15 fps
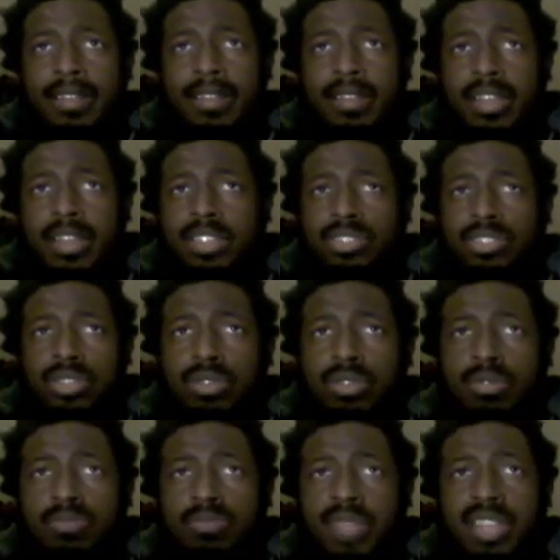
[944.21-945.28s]
And
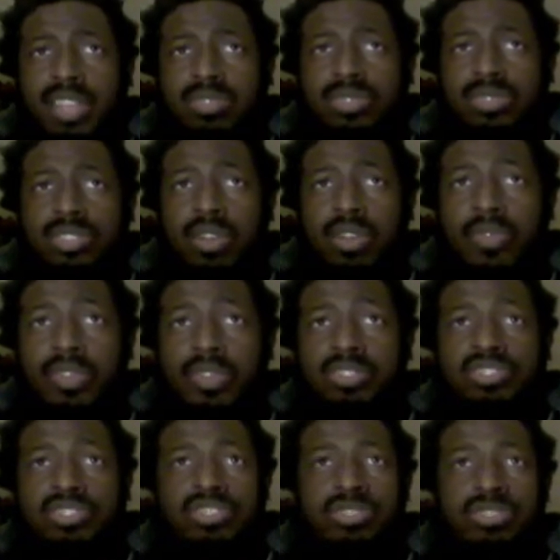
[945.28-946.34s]
so, as a result,
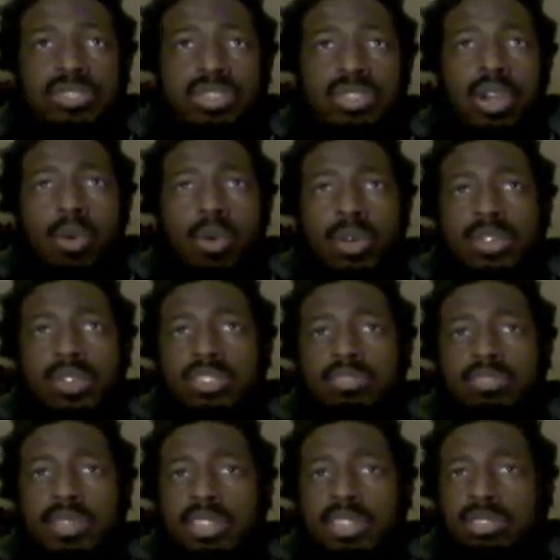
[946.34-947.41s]
there's no one to
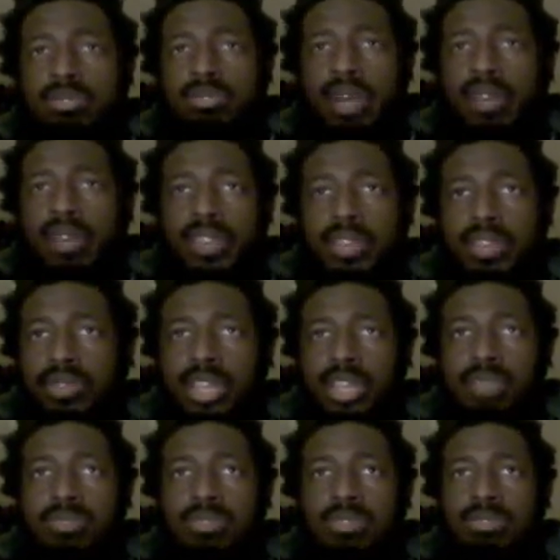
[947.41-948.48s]
speak to about video
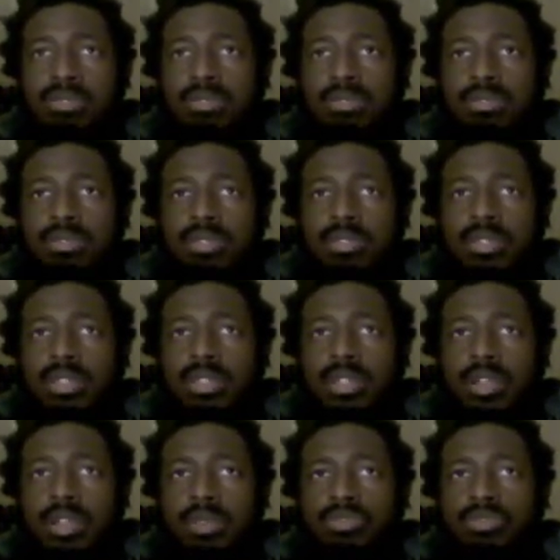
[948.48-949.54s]
games.
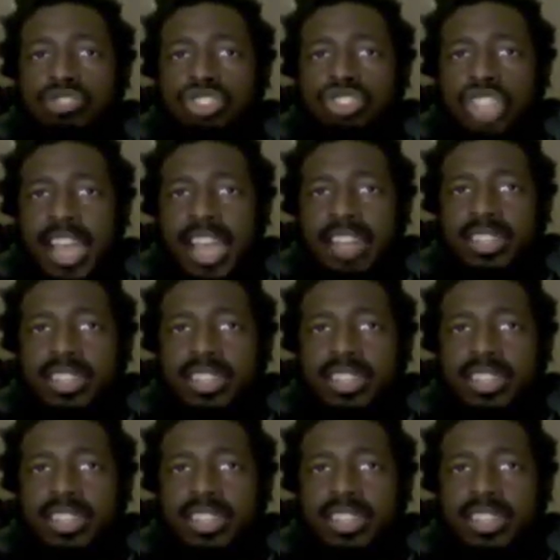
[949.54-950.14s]
Shit.